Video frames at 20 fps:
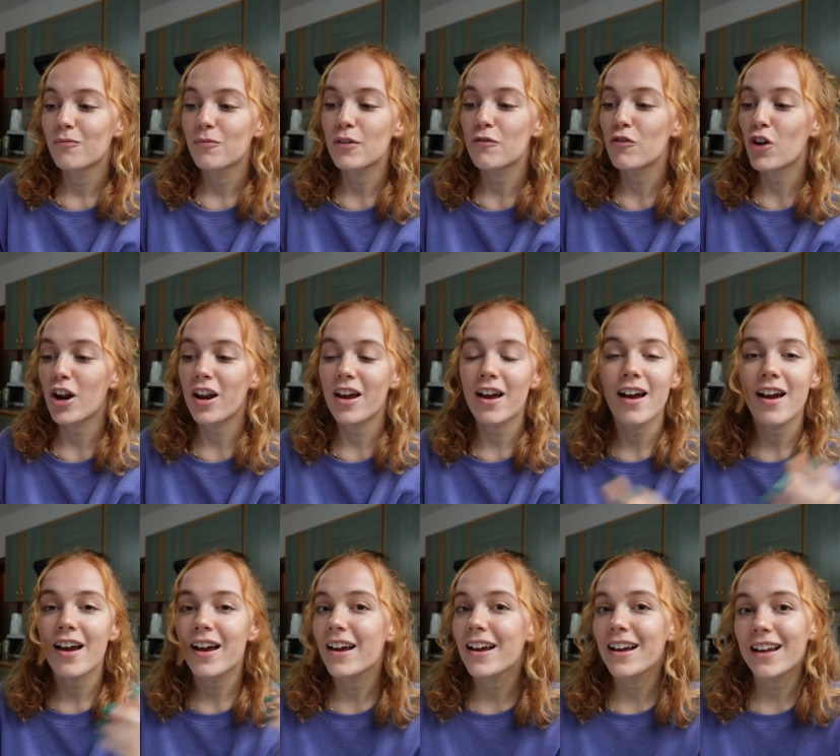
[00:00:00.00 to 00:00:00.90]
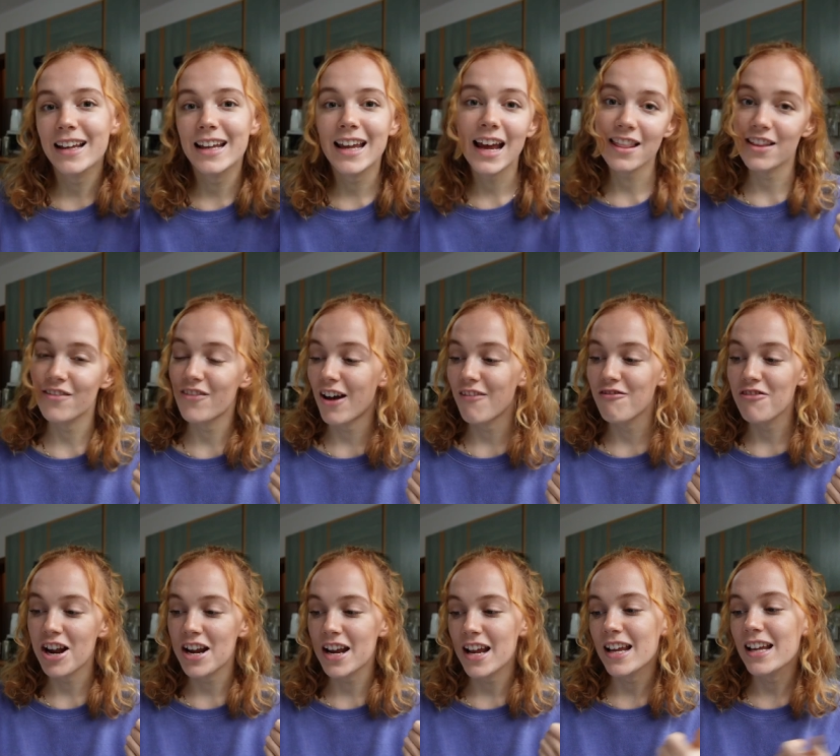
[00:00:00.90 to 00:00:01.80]
We've got to get the van
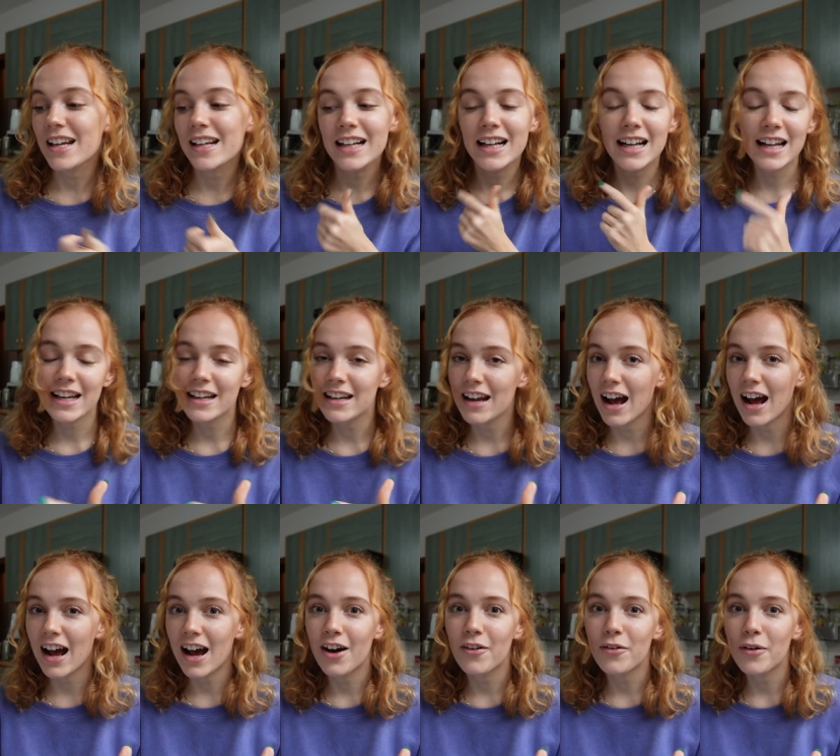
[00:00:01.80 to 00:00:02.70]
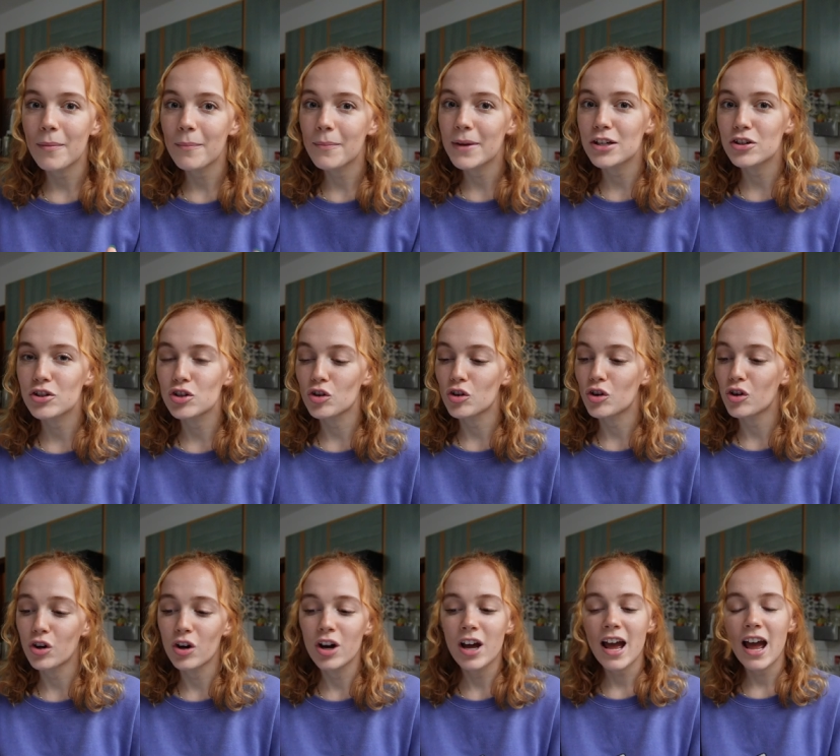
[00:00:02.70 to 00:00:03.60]
ready, clean it out, make
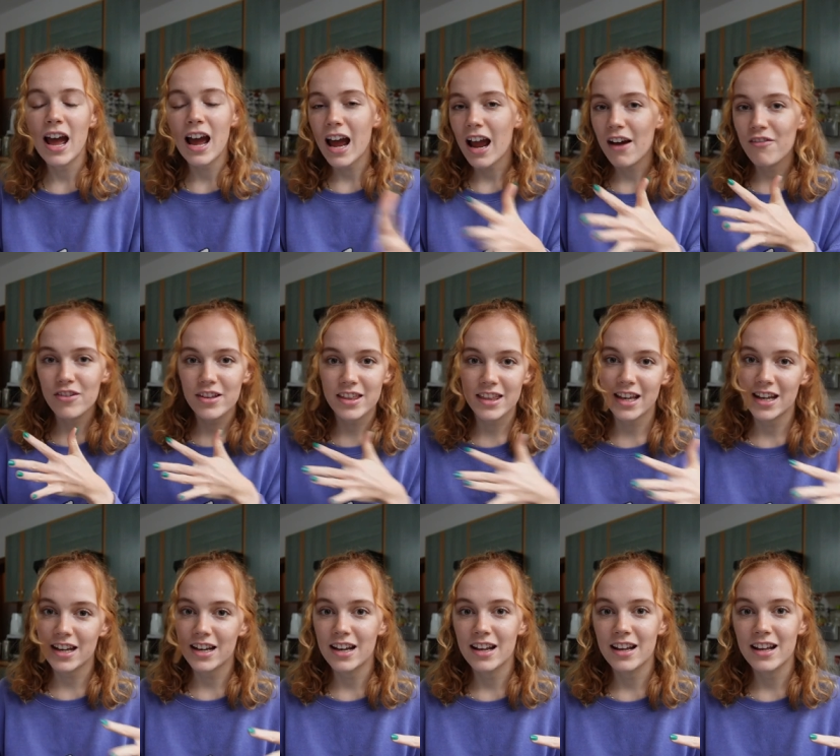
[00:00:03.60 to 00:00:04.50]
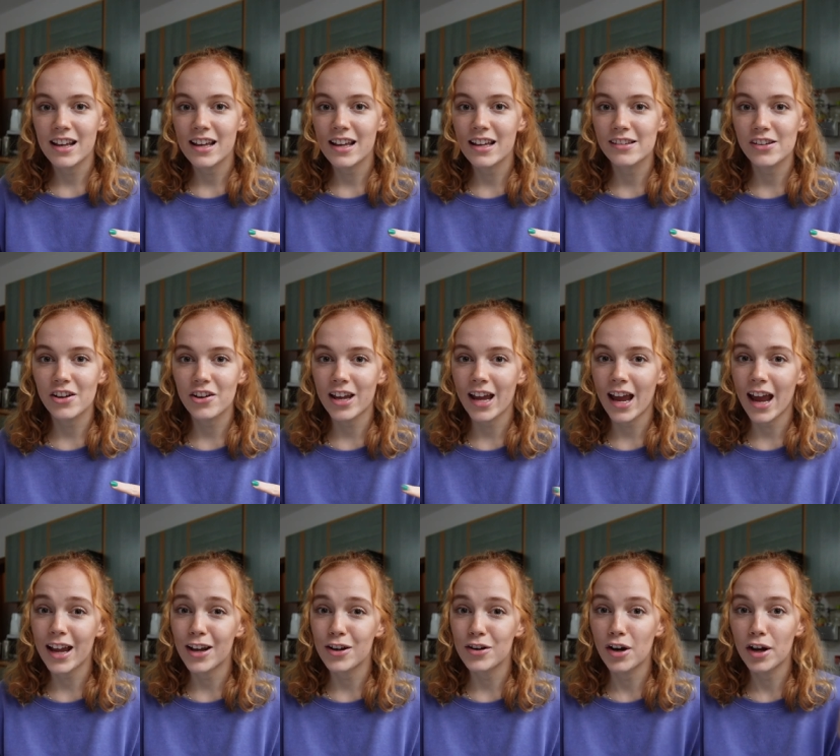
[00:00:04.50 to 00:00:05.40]
sure everything is
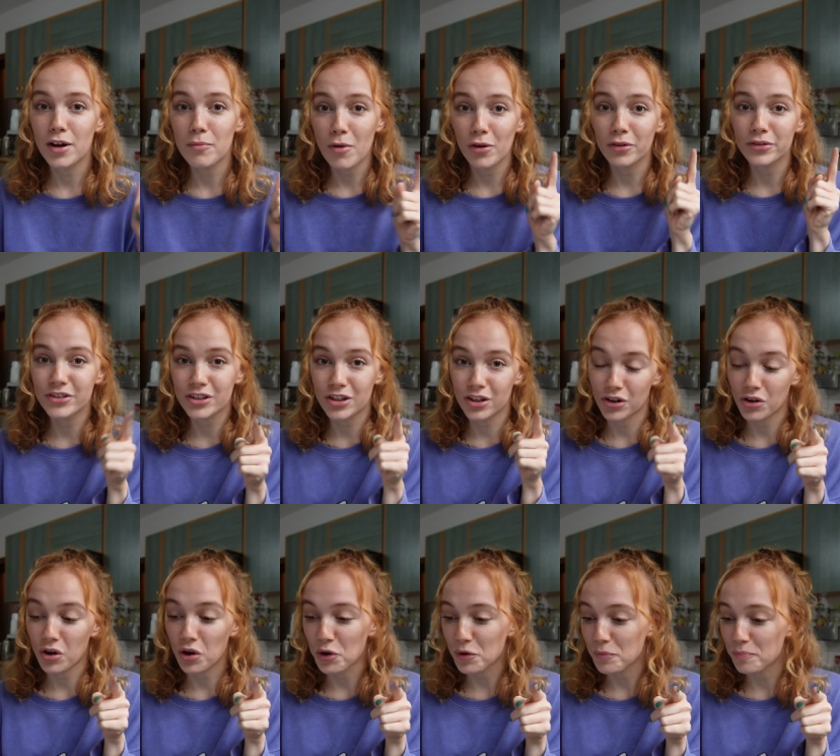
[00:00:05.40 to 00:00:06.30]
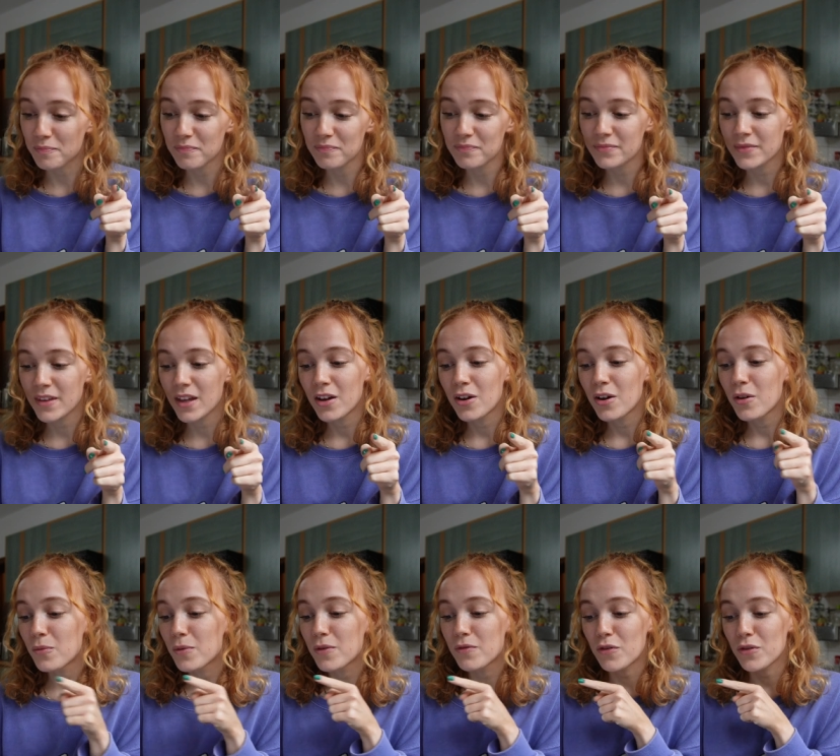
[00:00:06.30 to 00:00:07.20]
okay and no moulds gonna come.
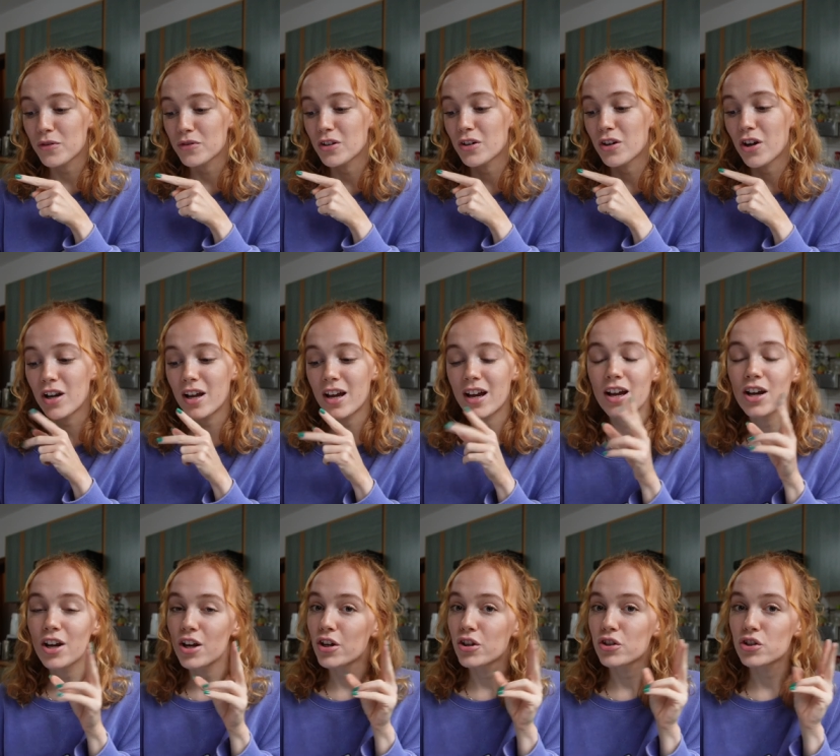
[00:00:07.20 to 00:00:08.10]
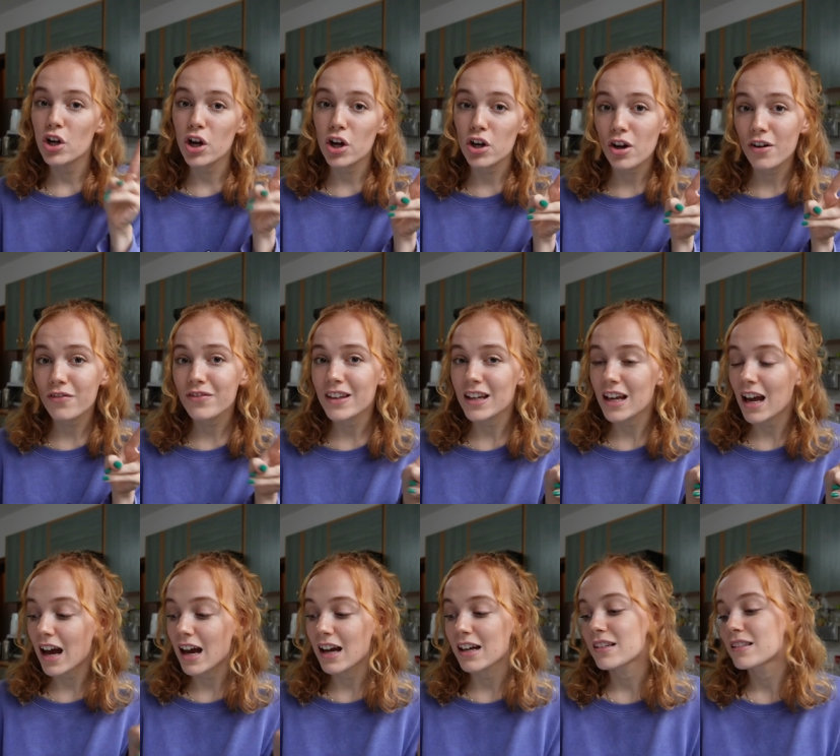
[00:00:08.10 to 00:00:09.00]
We've also gotta turn off the
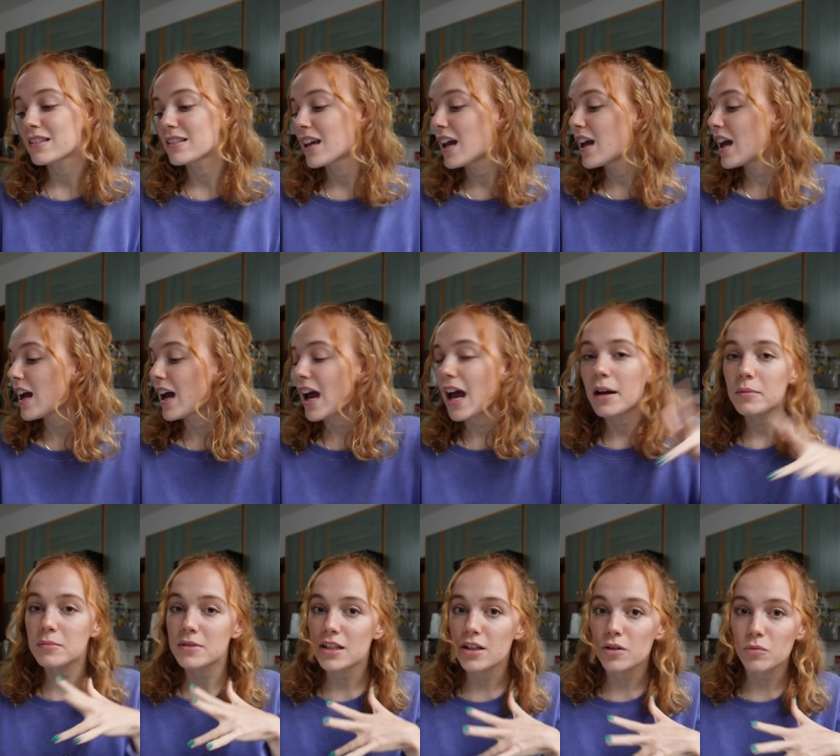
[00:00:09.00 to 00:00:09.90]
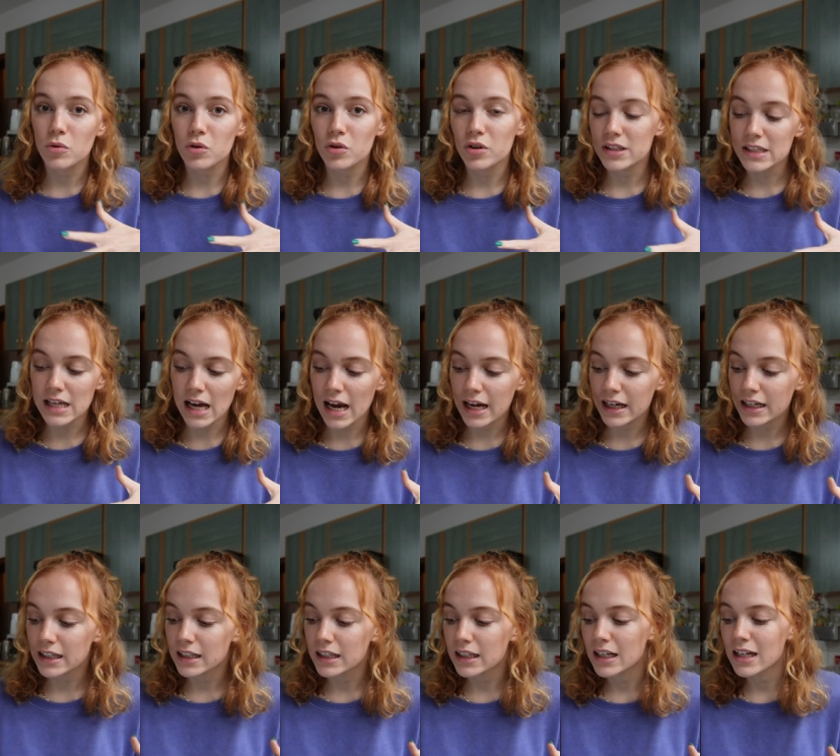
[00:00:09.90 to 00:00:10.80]
gas, empty the water
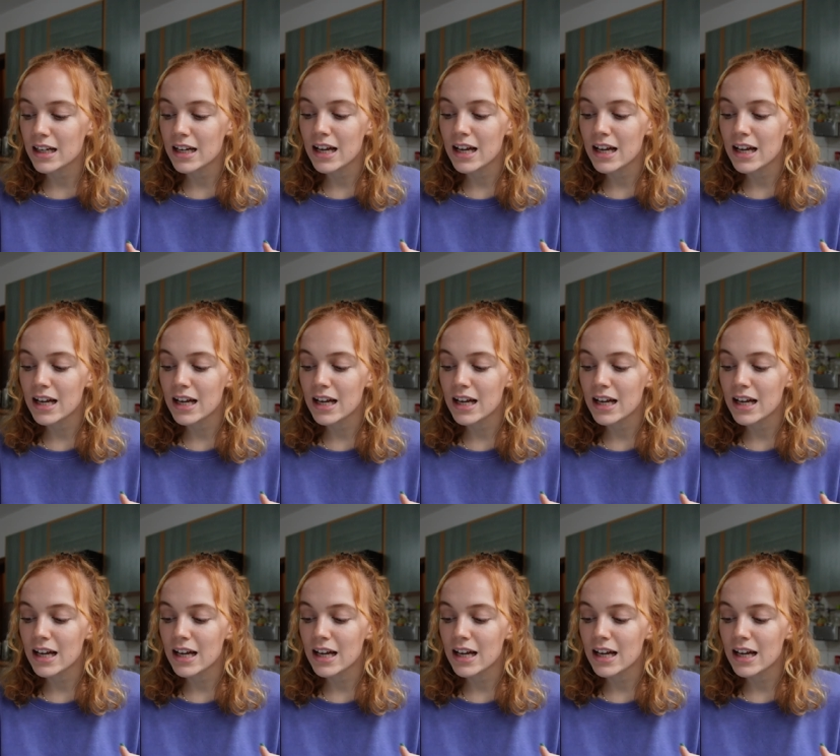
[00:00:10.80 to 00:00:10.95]
tank,